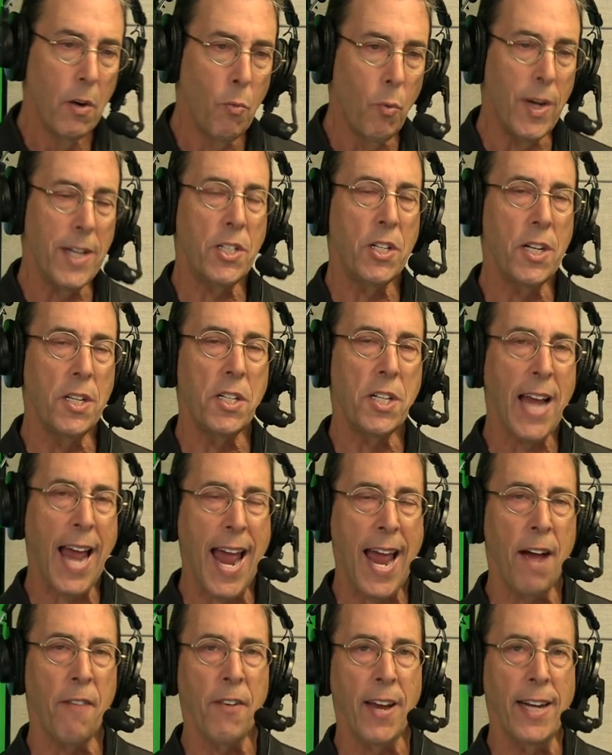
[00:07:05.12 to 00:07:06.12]
which is
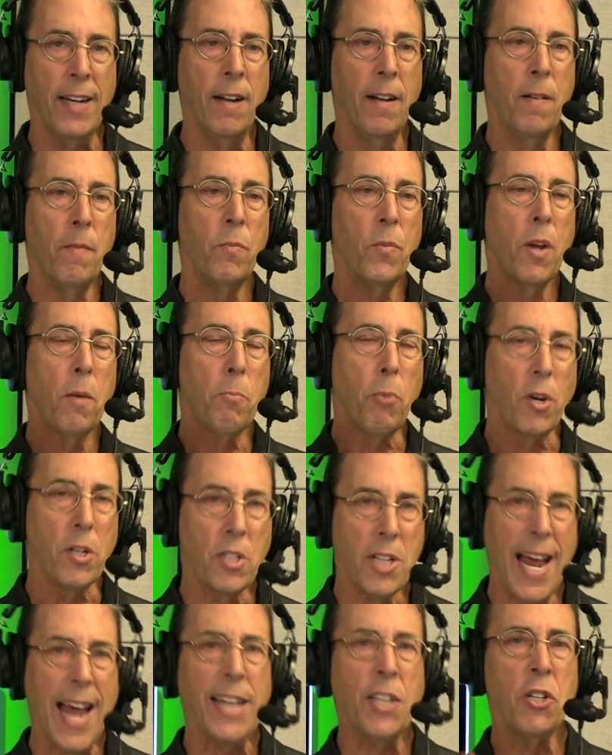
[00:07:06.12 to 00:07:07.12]
having
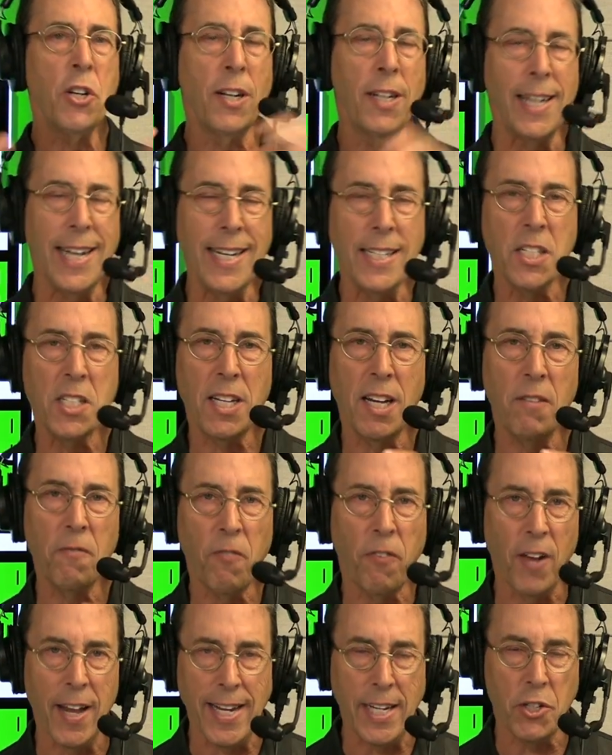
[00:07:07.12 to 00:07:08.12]
protection against
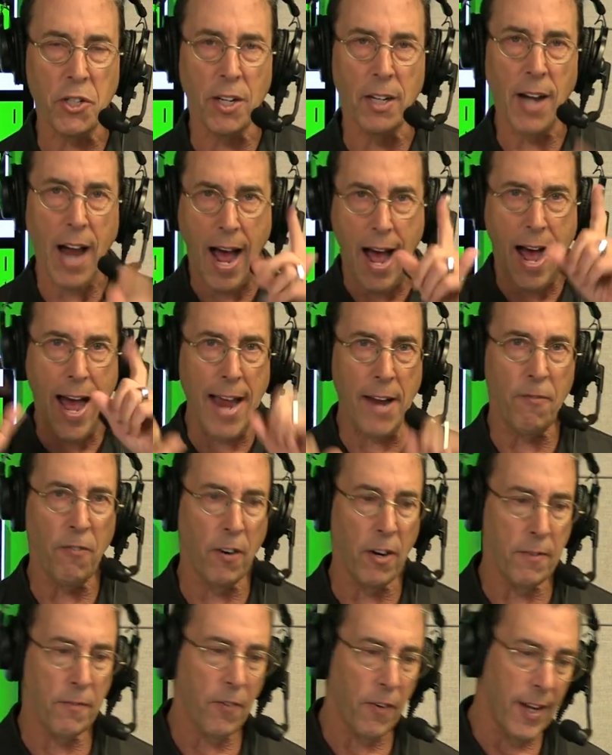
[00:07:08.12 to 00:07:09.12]
inflation, I
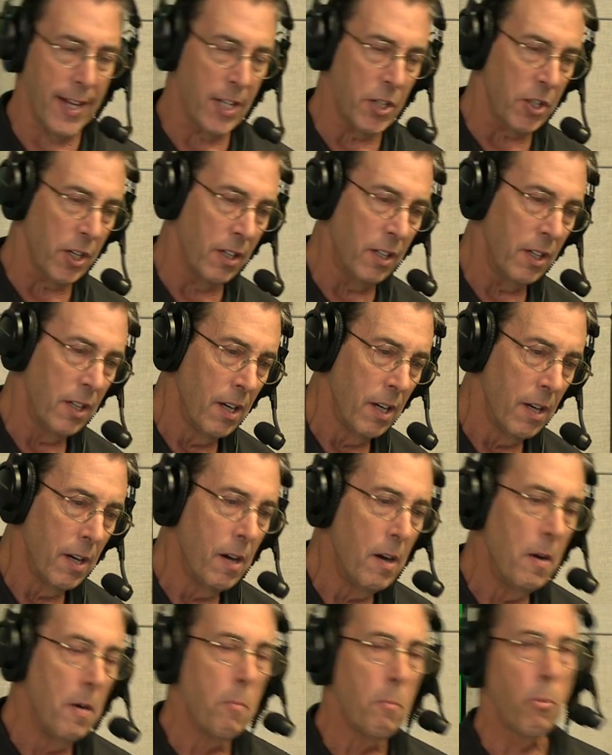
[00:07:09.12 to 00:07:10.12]
for inflation,
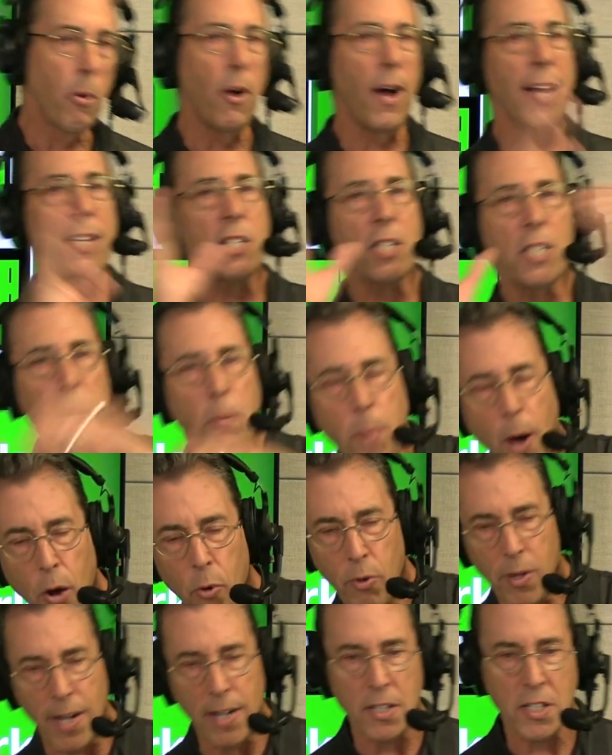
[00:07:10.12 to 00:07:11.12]
plus the
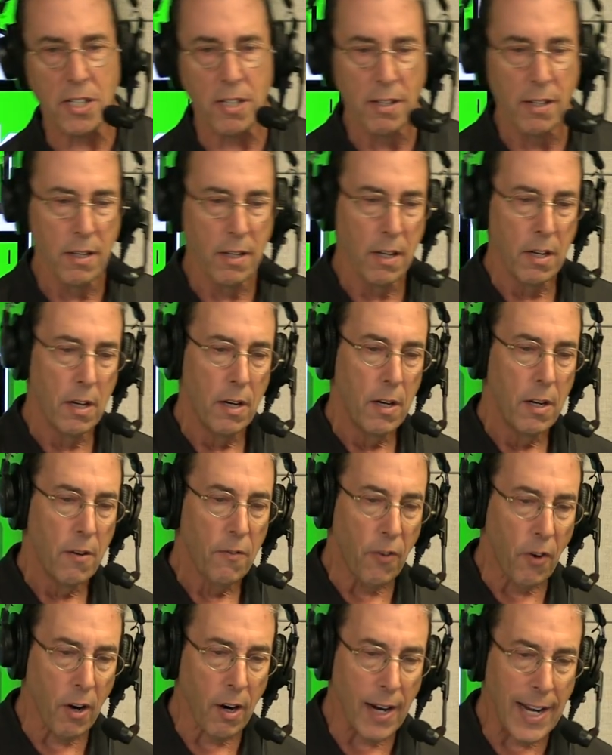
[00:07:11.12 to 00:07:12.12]
bonus
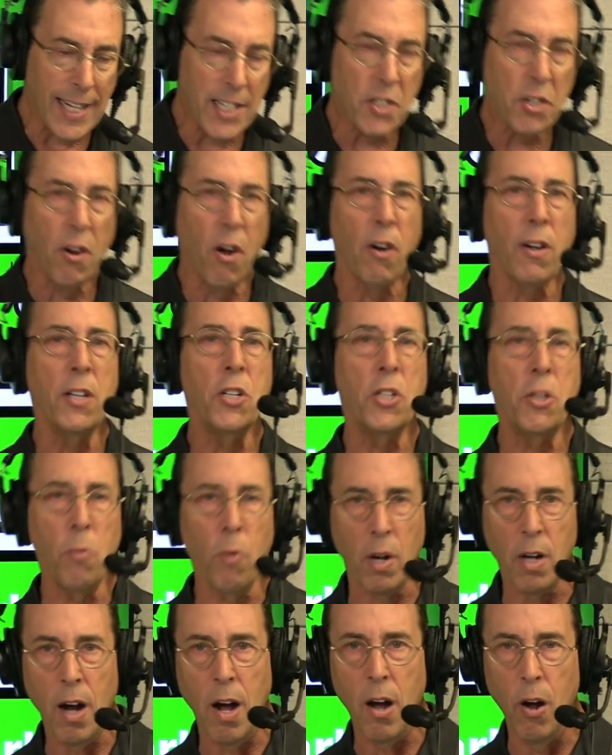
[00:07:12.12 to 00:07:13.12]
for as long as you
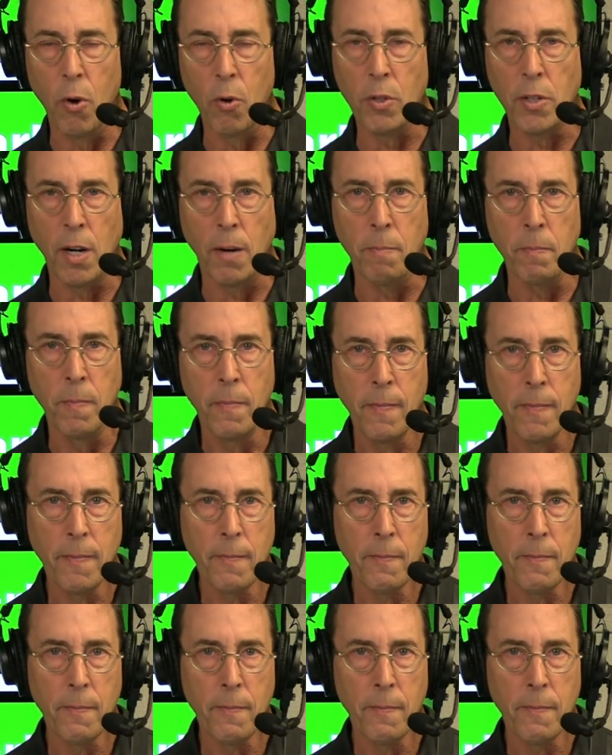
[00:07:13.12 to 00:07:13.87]
want to hold them,